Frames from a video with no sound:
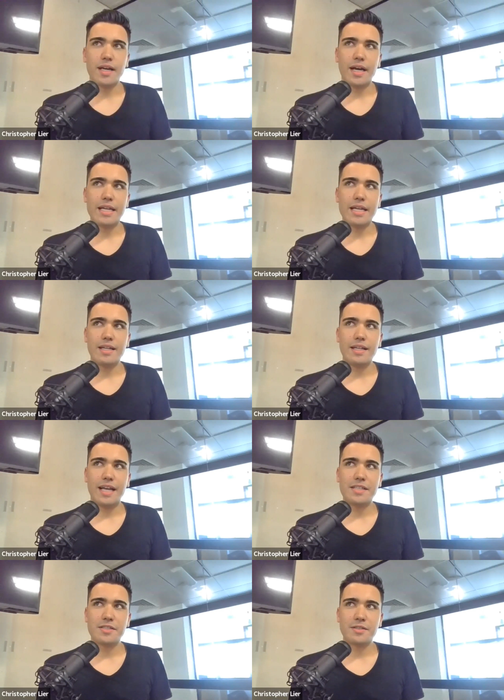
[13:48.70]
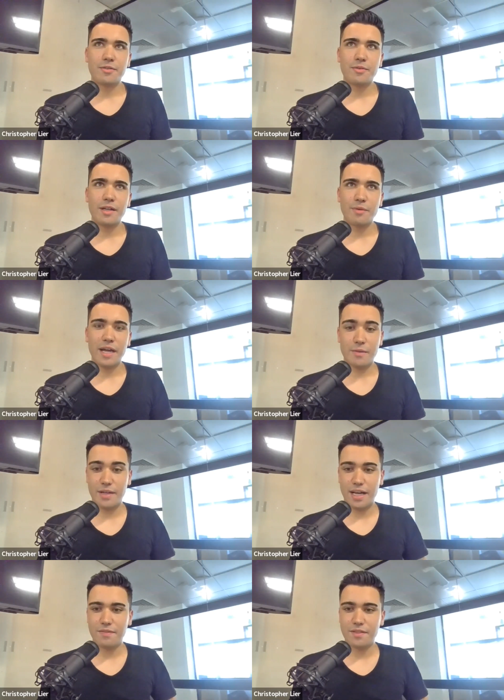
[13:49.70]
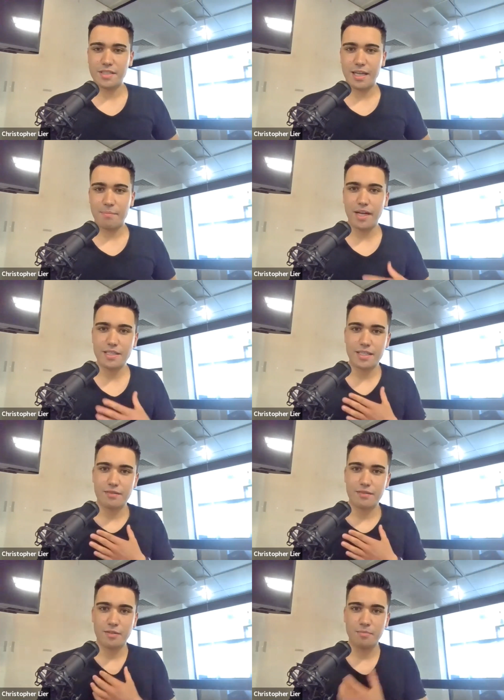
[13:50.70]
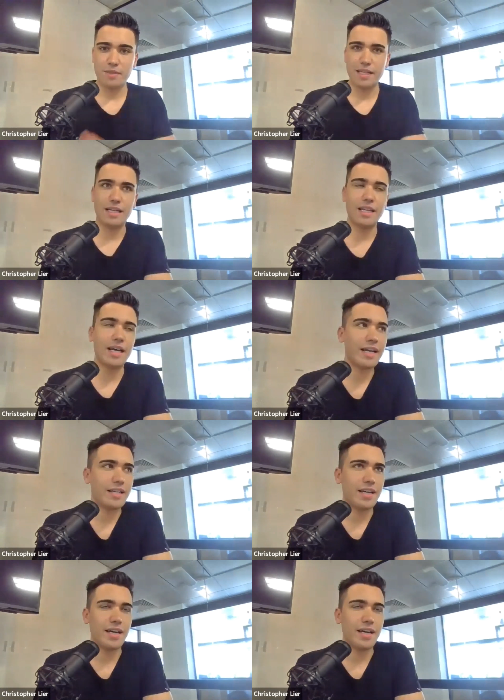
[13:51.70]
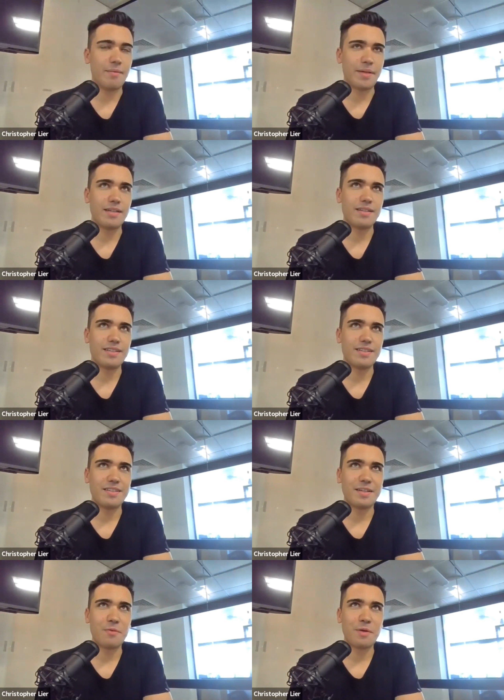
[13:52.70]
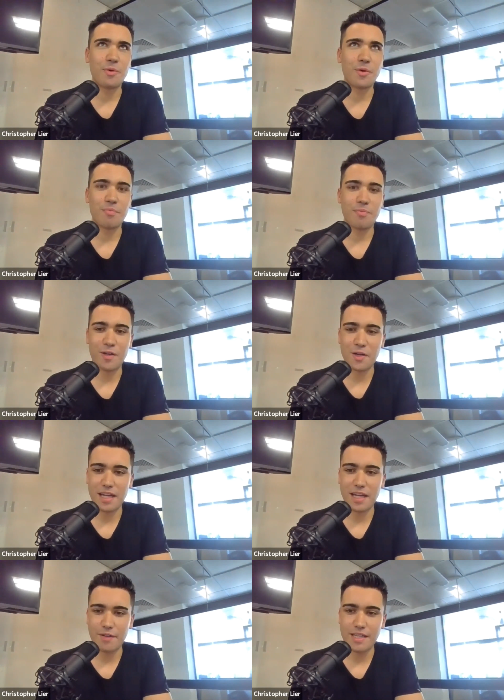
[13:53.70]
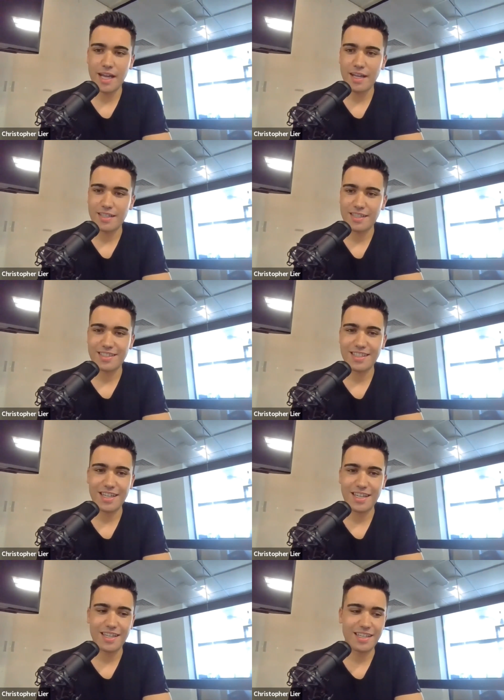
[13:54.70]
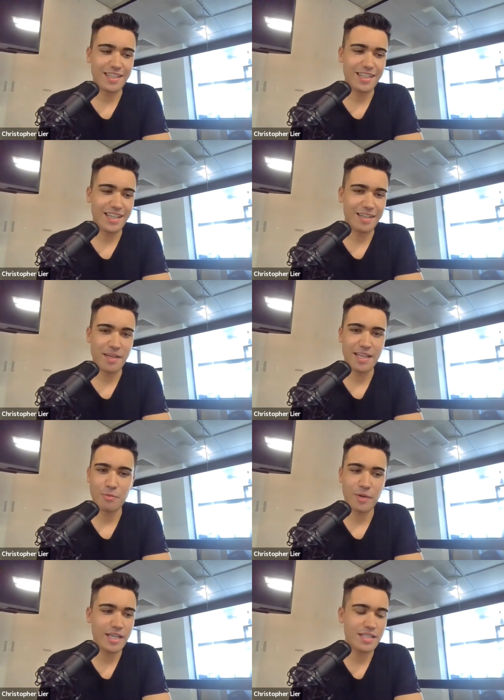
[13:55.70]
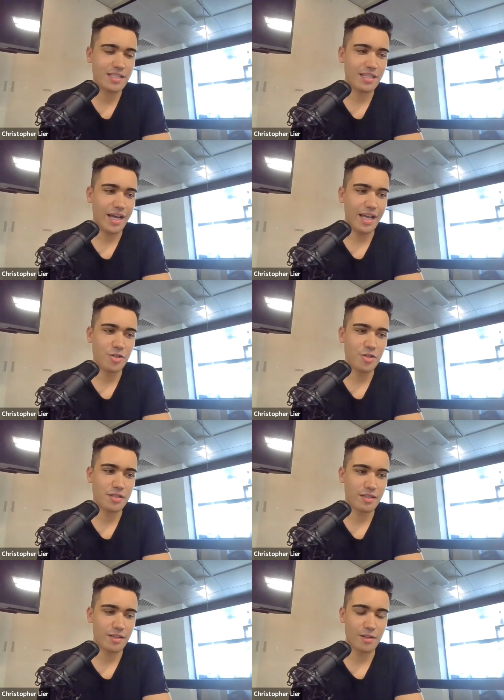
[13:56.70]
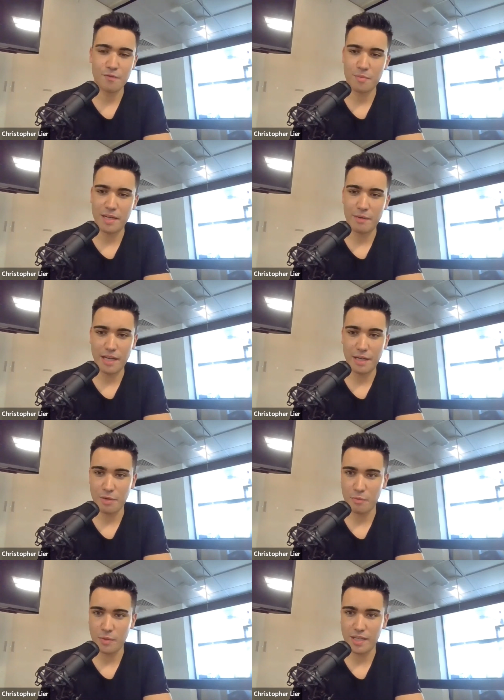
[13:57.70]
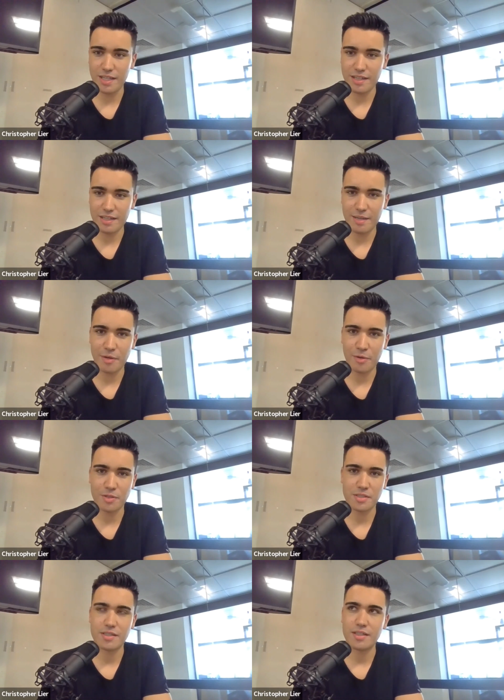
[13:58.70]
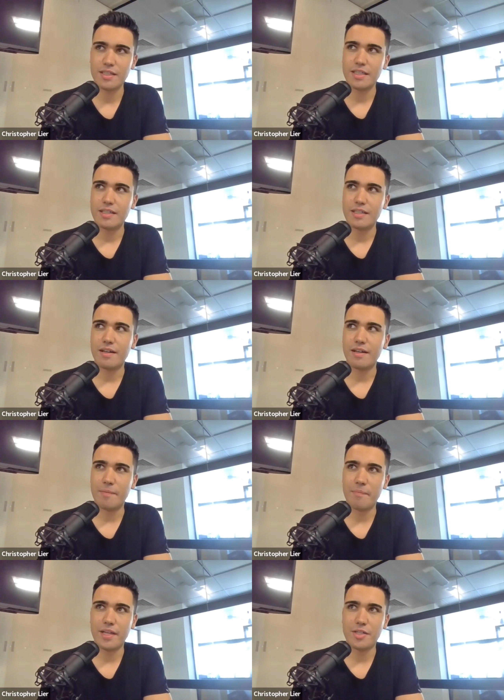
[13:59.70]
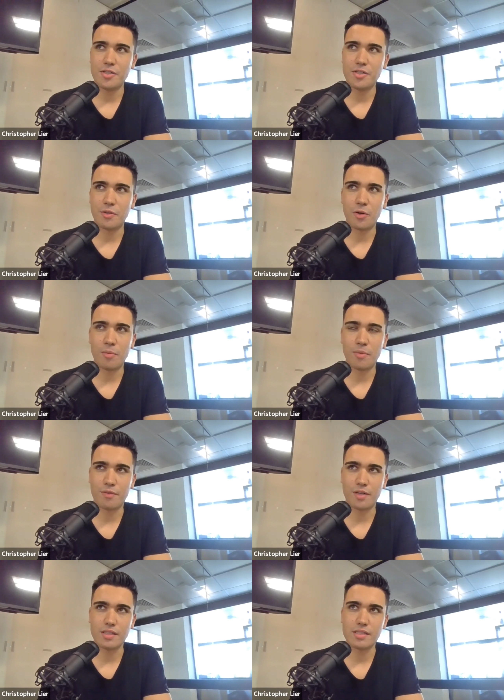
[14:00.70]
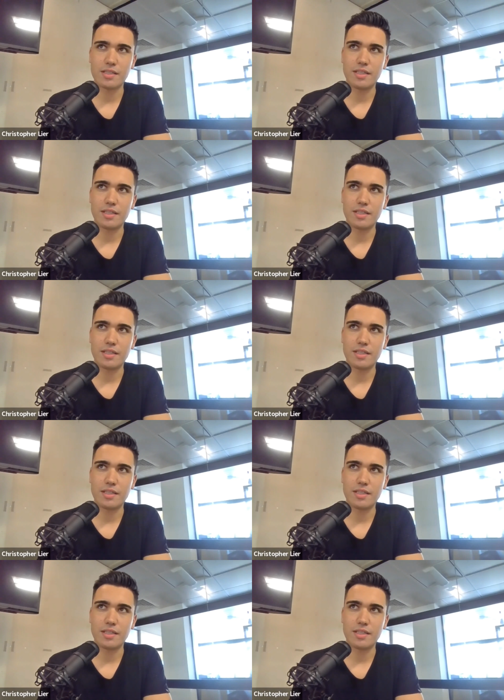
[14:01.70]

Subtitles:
And that's really great. We have the same mindset completely. Like we're both learning every day in many ways and just learn from anyone we come across. It's just normal for us.